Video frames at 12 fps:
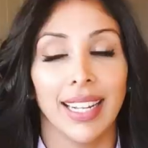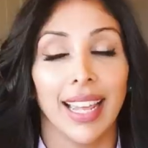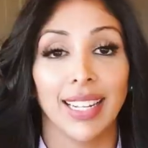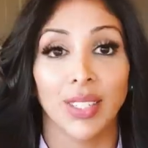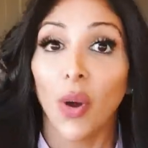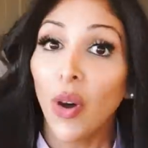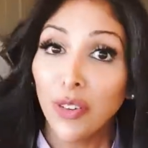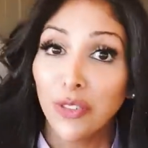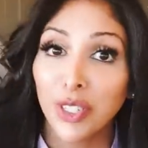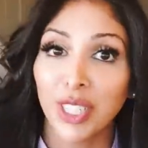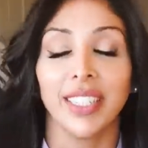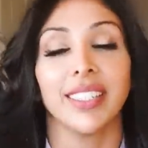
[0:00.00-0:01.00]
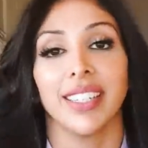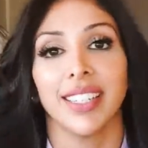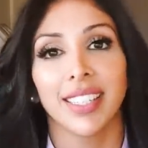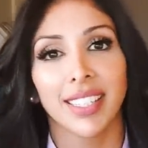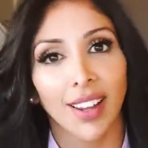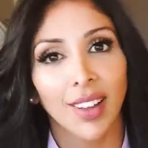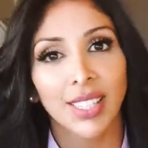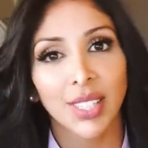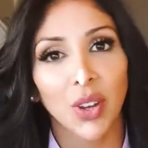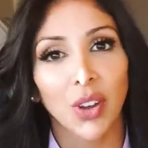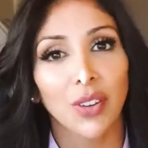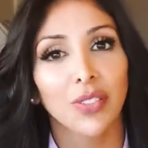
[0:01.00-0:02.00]
And often it starts
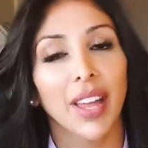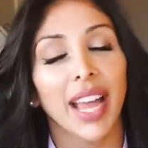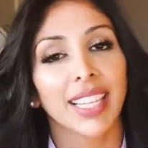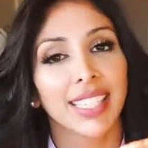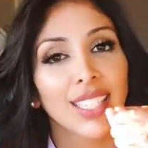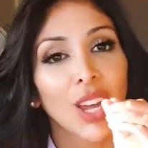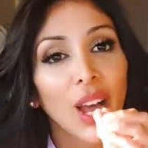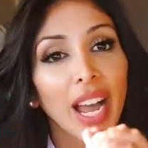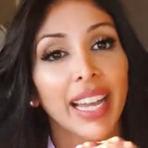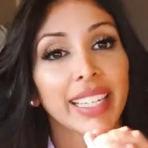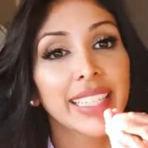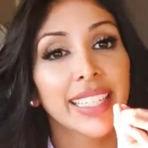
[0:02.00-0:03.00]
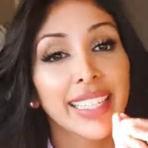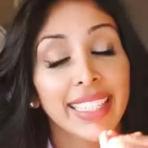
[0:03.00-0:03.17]
off as tiny